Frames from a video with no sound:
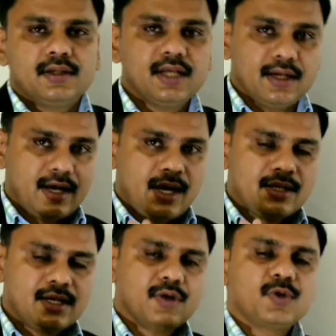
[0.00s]
Then
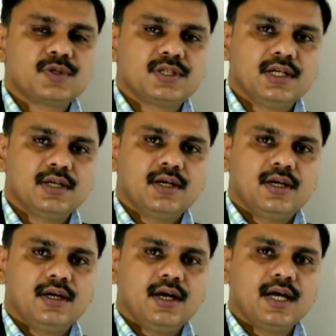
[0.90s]
another
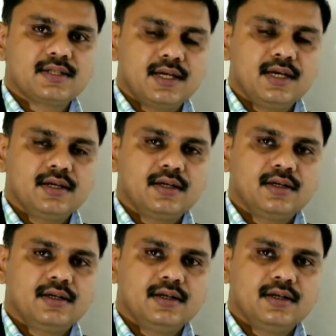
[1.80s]
question asking